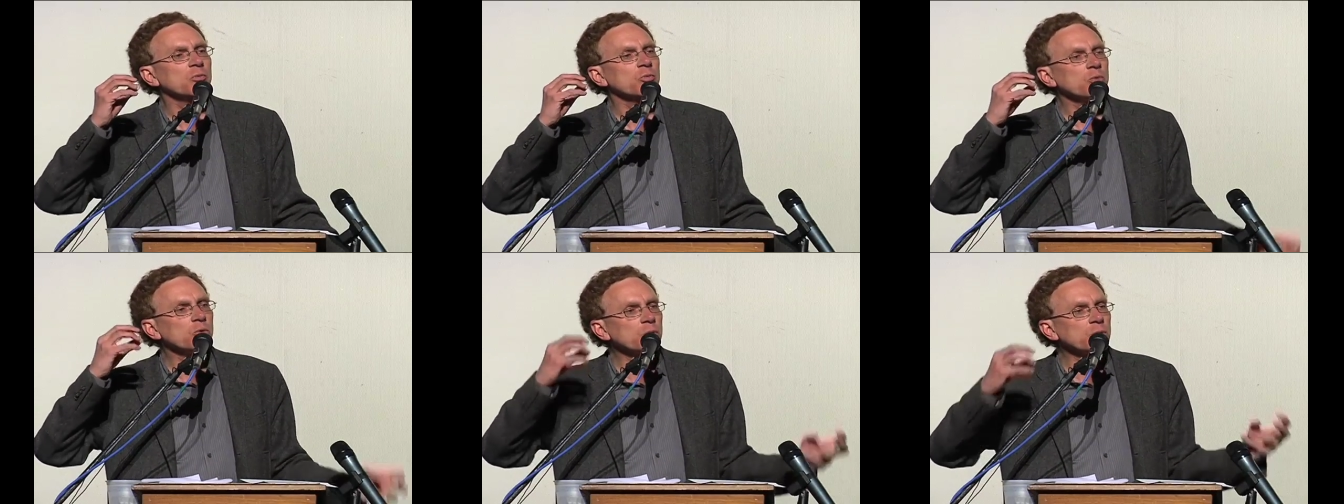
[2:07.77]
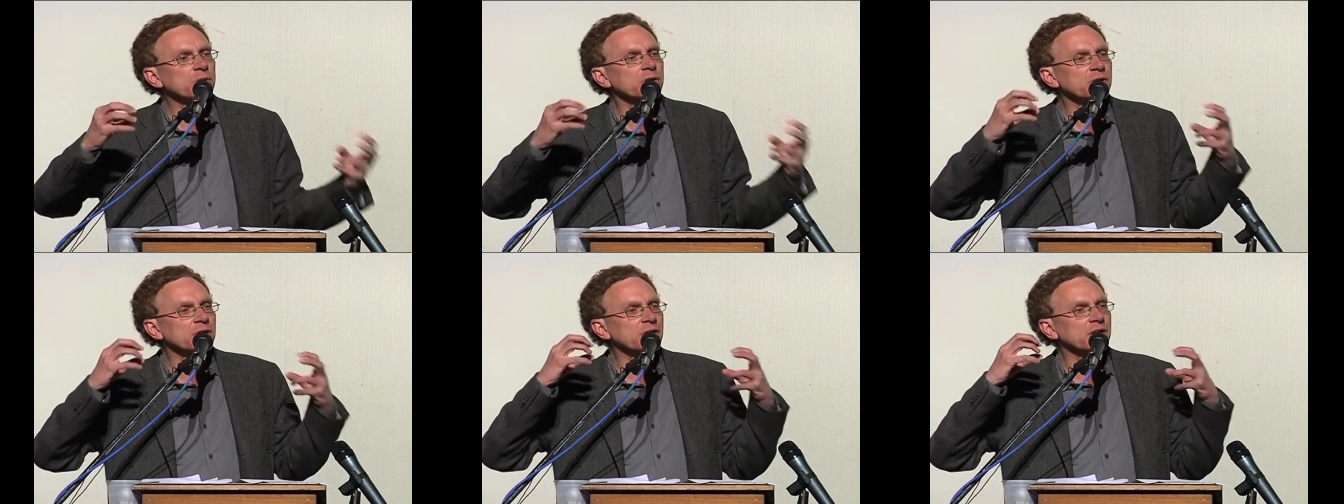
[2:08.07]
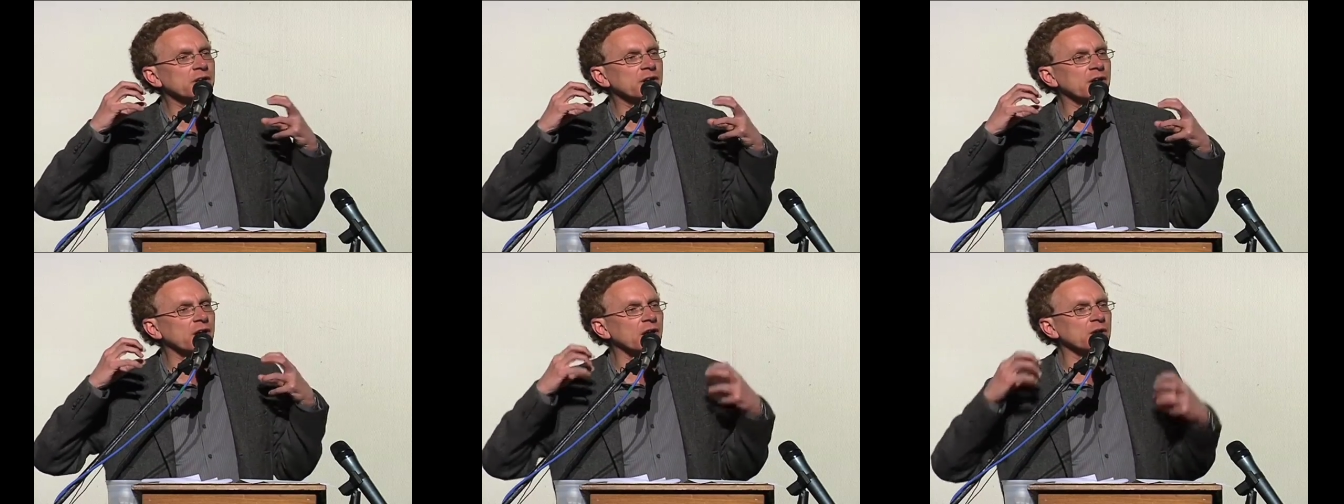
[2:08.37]
rooted
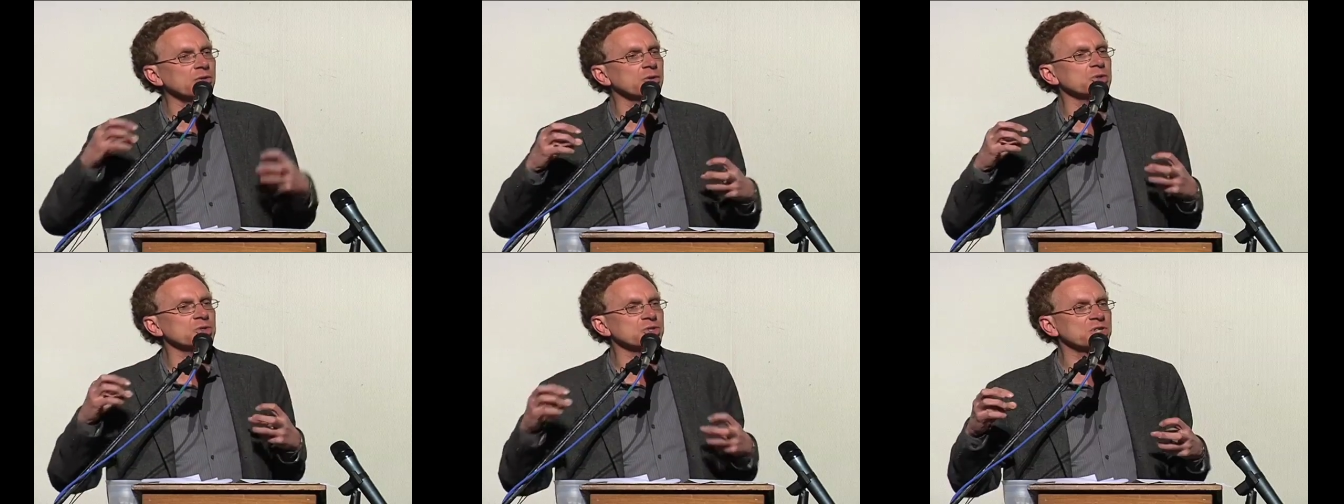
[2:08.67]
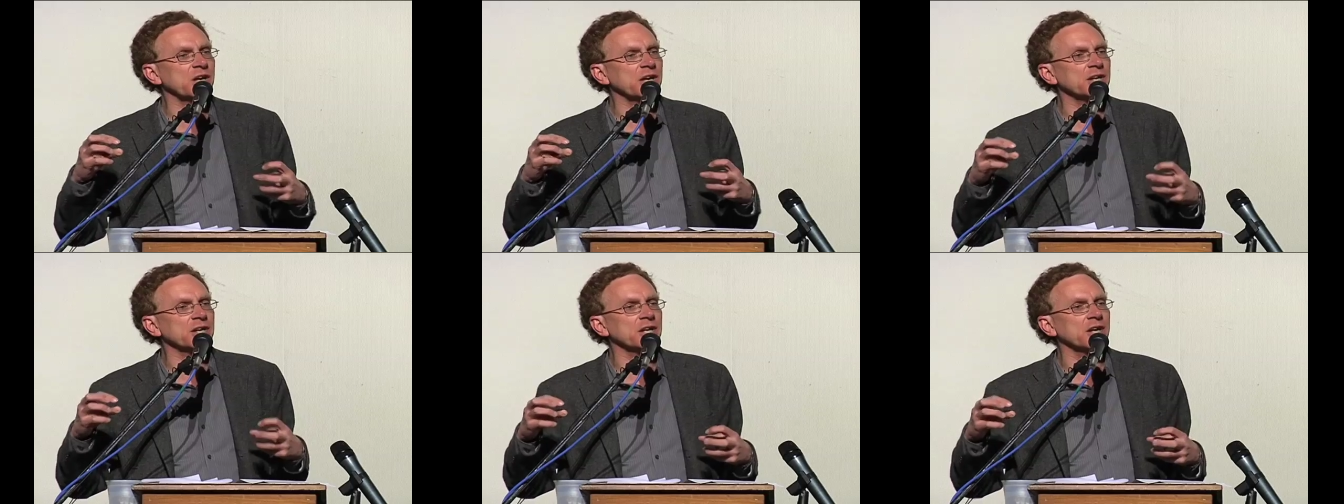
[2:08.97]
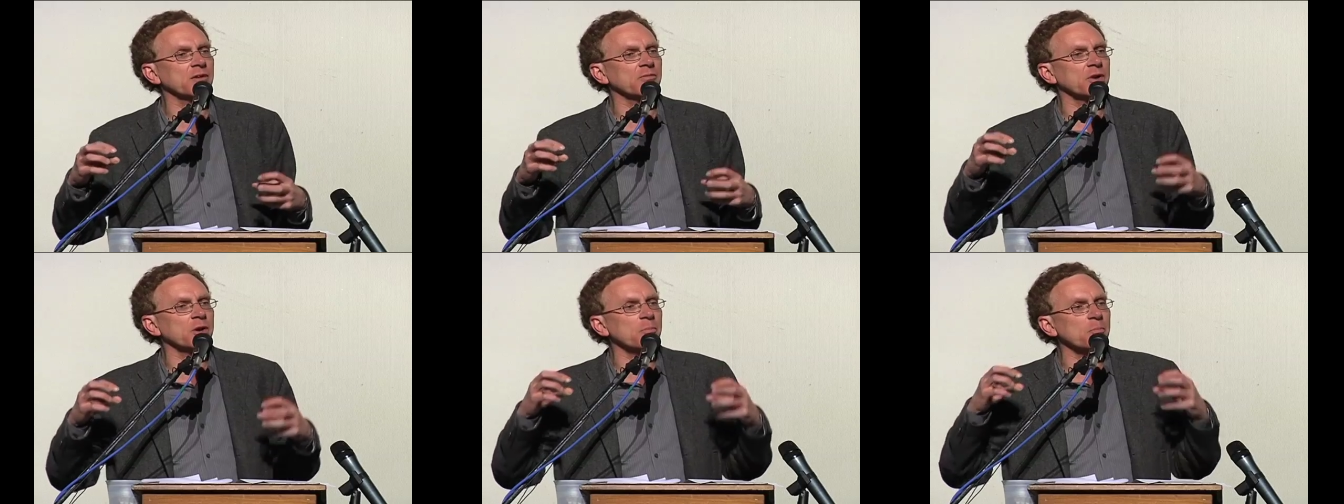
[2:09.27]
in an
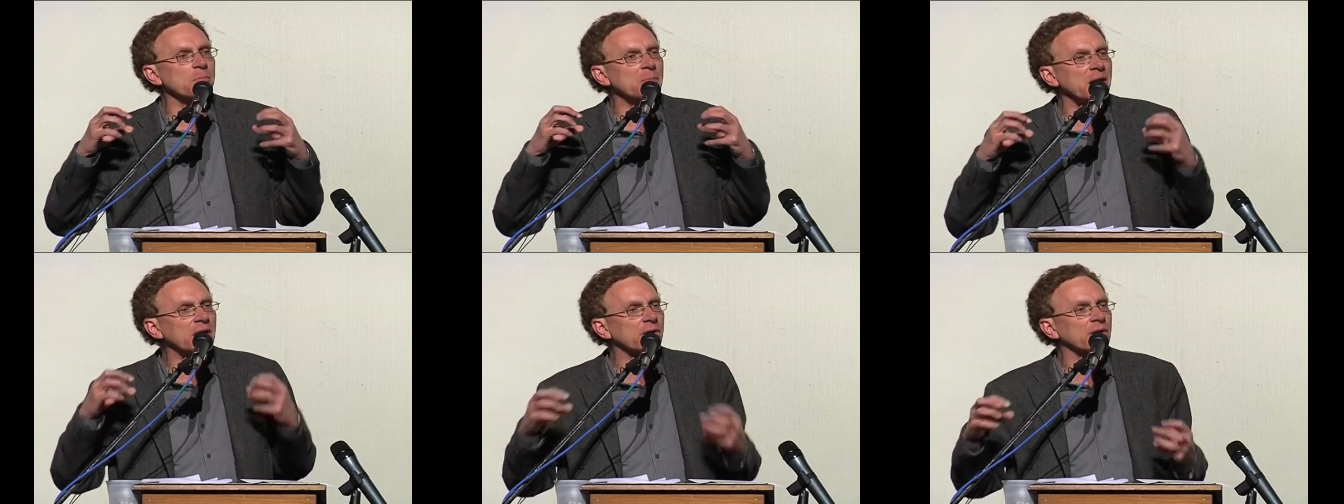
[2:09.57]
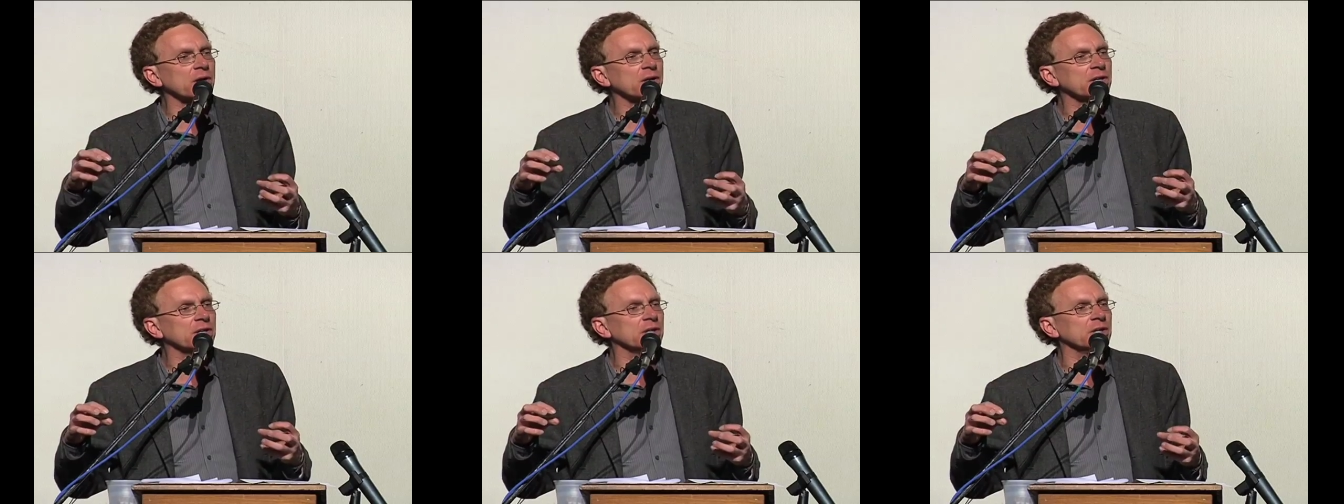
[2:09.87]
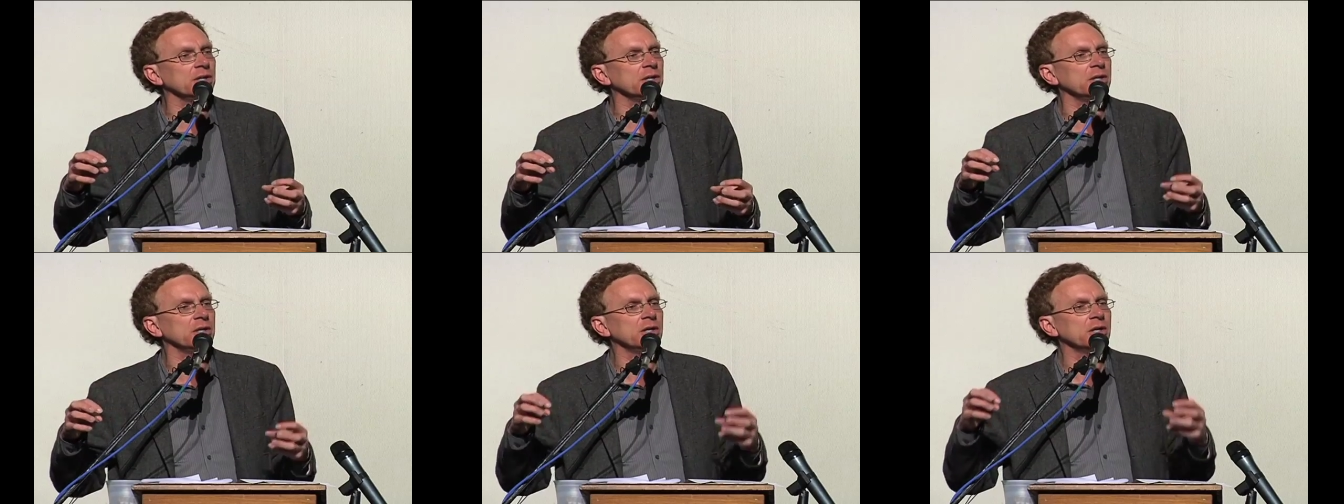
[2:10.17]
understanding of an
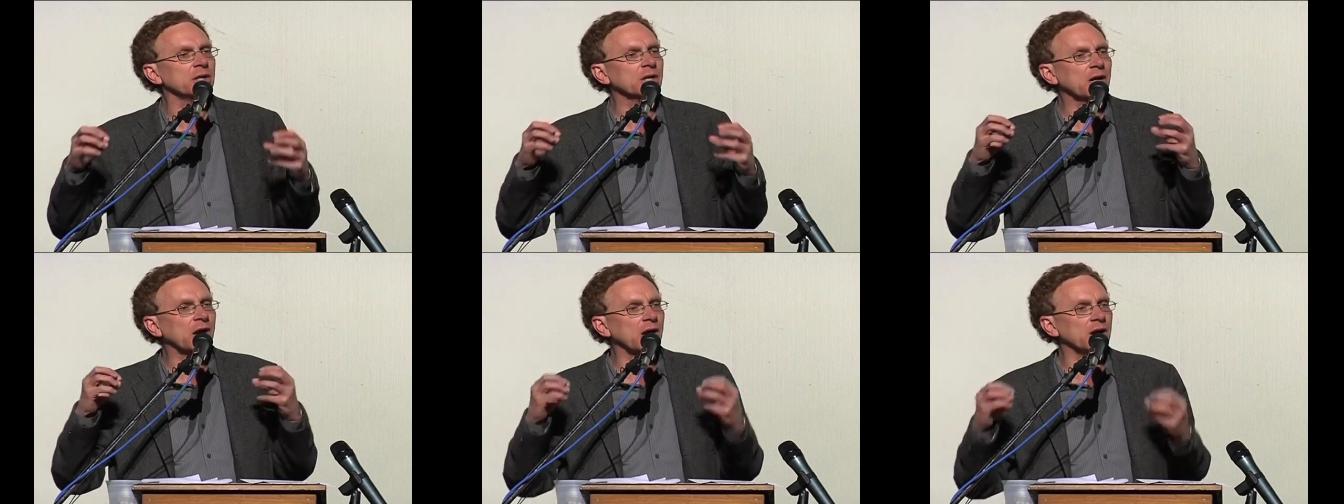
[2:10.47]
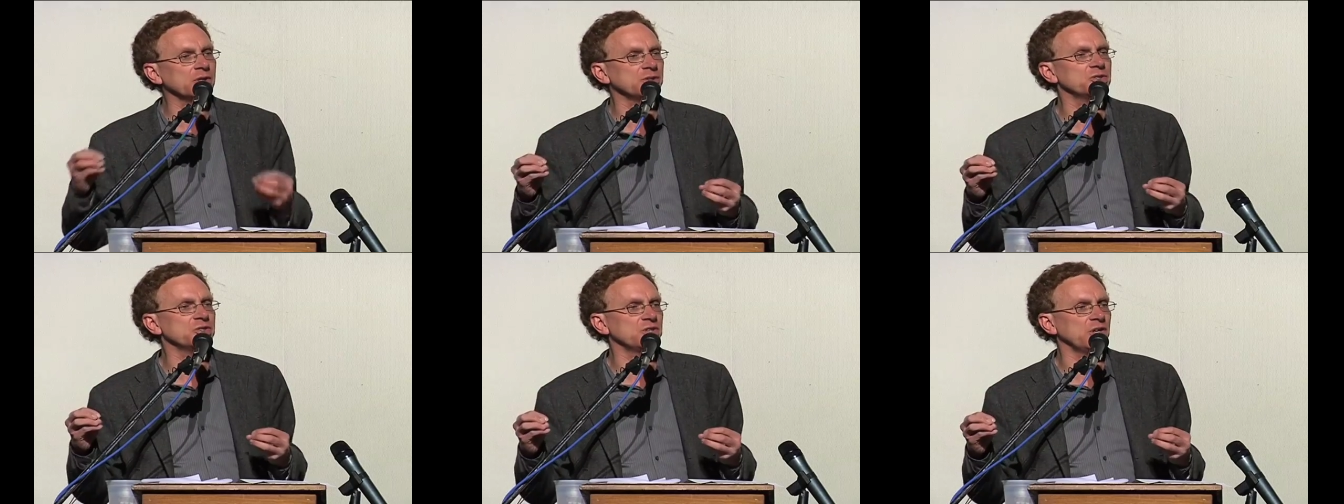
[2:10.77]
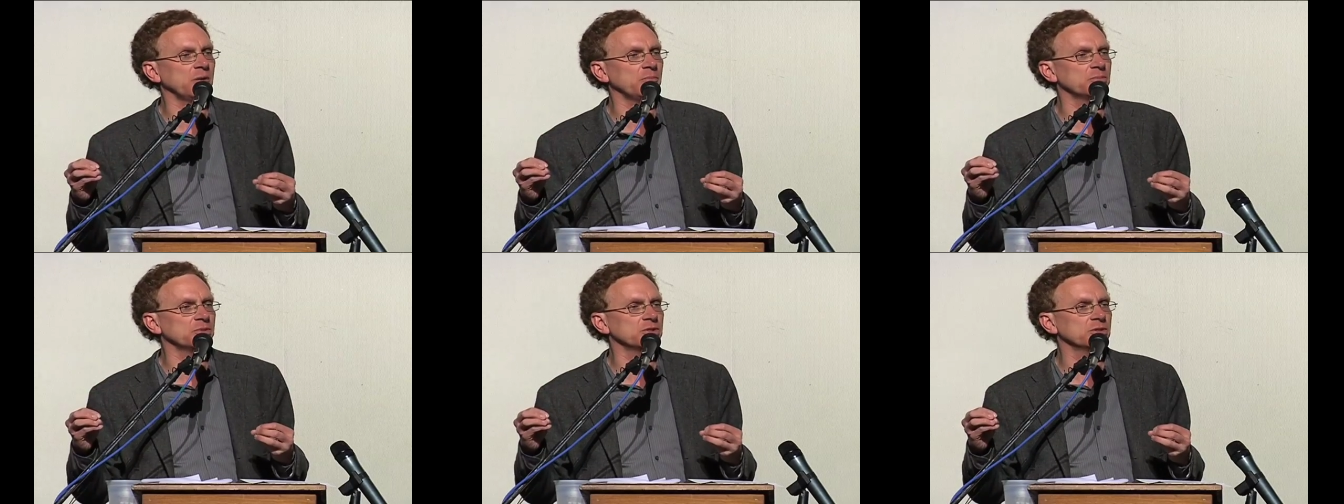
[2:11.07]
American
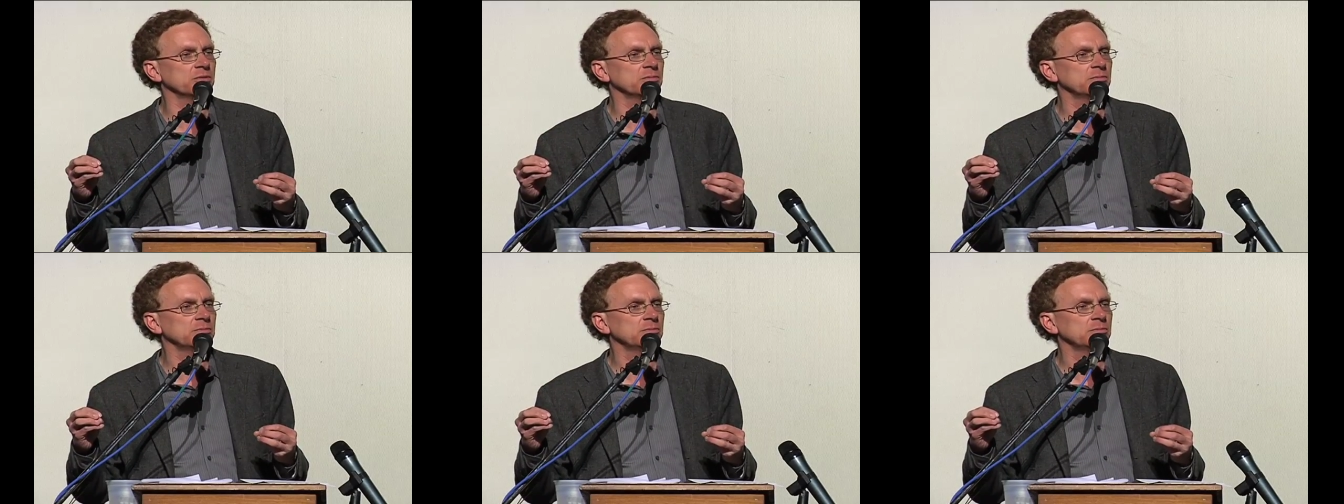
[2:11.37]
concept,